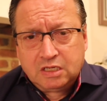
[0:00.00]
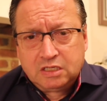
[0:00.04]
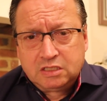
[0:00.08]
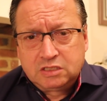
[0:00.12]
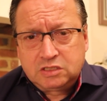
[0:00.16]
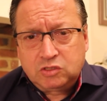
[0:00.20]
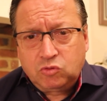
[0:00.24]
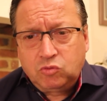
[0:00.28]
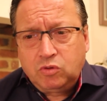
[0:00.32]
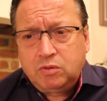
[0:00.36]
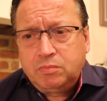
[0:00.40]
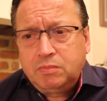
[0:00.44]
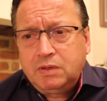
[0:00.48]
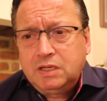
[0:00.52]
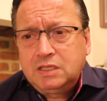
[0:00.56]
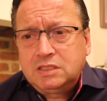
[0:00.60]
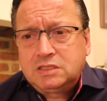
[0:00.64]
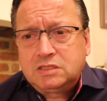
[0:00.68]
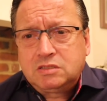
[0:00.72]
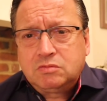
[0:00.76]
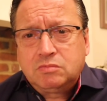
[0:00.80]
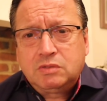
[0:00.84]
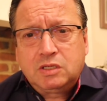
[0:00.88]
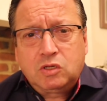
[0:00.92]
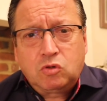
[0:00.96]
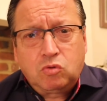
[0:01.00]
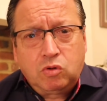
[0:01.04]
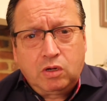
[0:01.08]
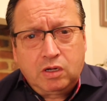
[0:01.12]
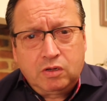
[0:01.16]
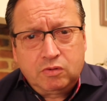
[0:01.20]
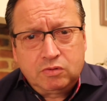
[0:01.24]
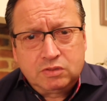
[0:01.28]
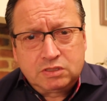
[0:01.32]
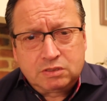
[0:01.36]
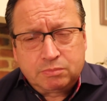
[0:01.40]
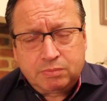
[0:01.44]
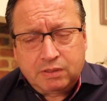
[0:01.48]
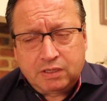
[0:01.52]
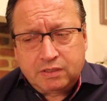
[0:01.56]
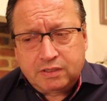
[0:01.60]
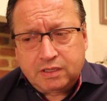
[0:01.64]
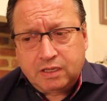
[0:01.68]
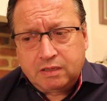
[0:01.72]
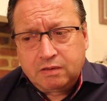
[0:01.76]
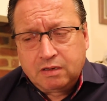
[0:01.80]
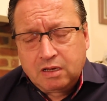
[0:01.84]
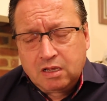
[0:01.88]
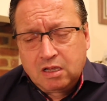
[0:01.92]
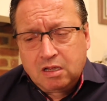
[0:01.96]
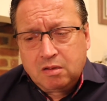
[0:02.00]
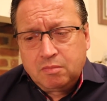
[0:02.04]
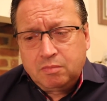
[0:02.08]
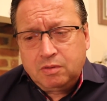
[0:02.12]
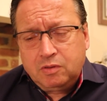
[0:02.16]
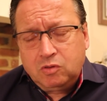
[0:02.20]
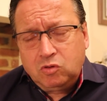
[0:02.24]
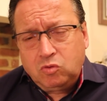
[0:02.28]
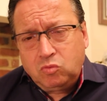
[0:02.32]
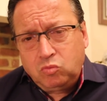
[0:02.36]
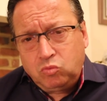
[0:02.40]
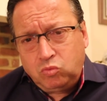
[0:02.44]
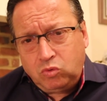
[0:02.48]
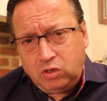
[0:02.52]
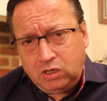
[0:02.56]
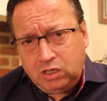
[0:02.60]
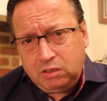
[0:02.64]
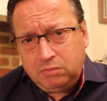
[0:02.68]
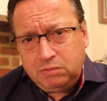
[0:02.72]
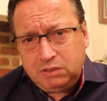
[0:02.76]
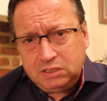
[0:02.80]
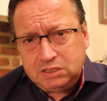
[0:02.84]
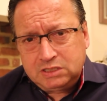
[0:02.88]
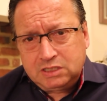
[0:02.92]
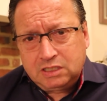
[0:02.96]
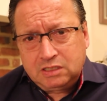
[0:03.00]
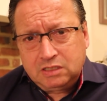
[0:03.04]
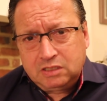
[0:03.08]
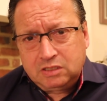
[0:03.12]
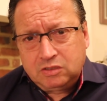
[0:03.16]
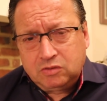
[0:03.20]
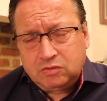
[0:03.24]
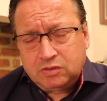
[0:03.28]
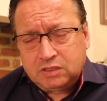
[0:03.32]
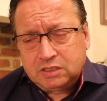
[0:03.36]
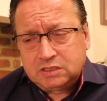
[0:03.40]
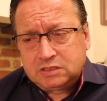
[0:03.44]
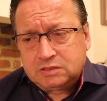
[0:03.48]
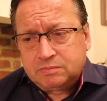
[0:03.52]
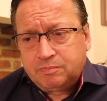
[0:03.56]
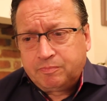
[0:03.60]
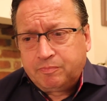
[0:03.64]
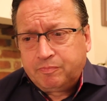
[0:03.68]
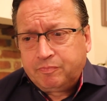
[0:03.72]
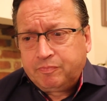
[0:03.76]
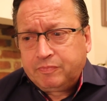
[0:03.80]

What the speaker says: So we made some inquiries about that. But look, why am I telling you this?